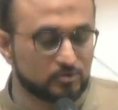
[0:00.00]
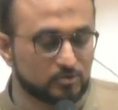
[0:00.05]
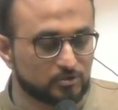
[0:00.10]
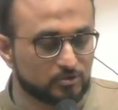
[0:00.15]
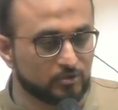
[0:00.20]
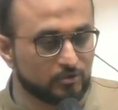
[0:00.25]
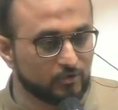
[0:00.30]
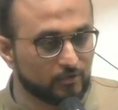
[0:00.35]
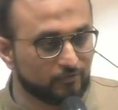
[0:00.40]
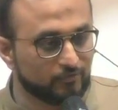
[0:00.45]

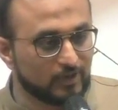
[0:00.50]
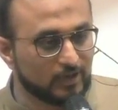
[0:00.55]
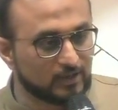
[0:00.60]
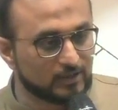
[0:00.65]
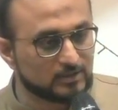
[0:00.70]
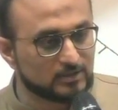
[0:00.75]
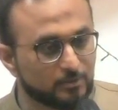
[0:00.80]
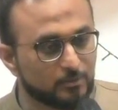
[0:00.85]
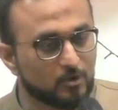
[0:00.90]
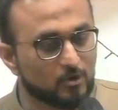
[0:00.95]

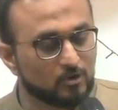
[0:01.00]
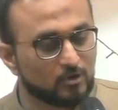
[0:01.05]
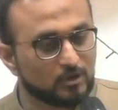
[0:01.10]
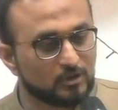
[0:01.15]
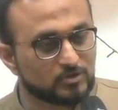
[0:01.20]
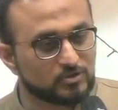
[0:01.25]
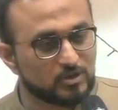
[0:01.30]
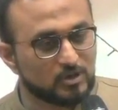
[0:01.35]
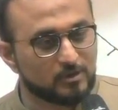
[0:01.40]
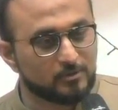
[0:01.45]
reflect upon
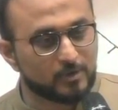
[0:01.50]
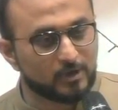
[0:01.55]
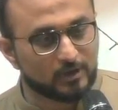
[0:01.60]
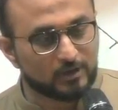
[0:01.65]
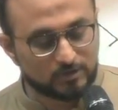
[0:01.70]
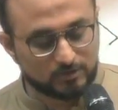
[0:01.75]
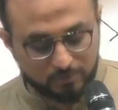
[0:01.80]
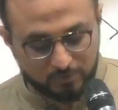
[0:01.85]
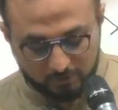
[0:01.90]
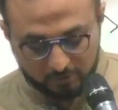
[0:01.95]
and share my
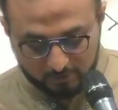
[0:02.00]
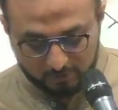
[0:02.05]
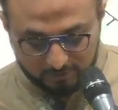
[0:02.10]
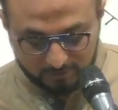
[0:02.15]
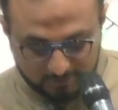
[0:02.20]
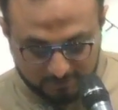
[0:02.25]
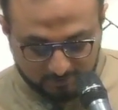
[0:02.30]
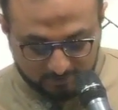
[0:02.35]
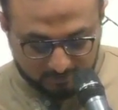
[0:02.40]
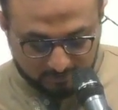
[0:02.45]

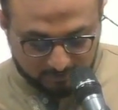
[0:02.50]
experience.